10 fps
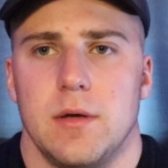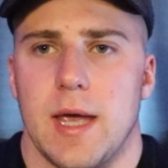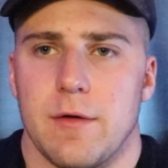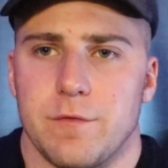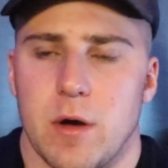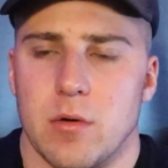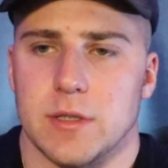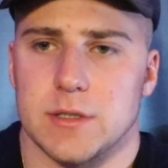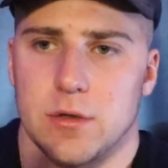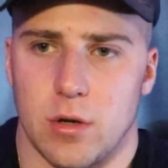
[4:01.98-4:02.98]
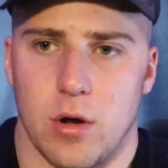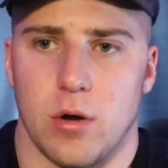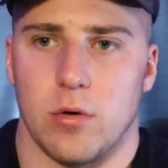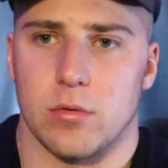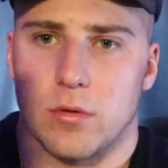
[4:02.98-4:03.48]
You can't focus on your
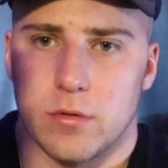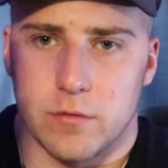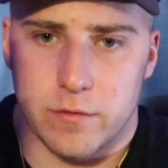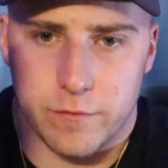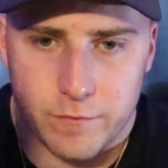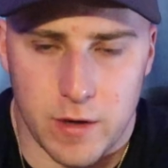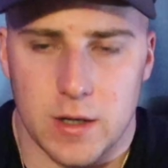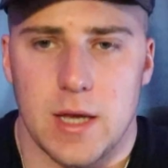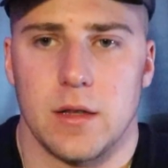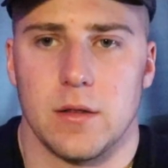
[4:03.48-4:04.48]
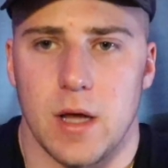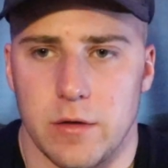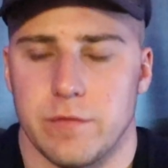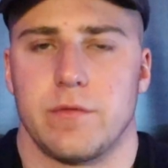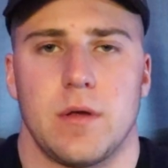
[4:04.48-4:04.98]
own fucking
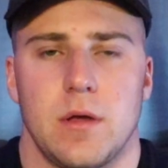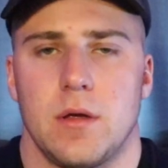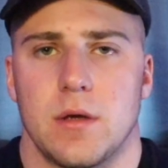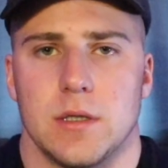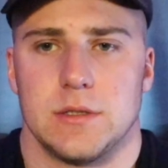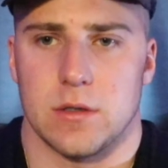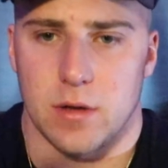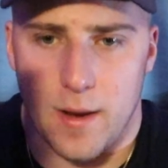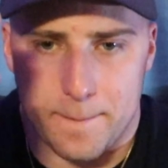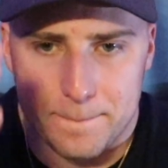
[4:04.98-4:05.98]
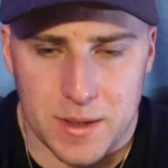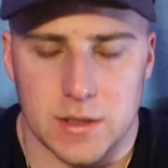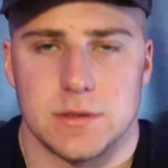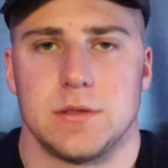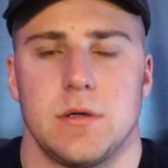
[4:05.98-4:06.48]
life because you're a
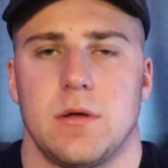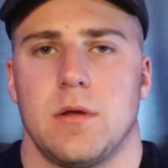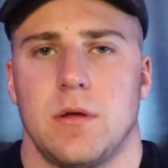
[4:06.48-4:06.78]
bitch.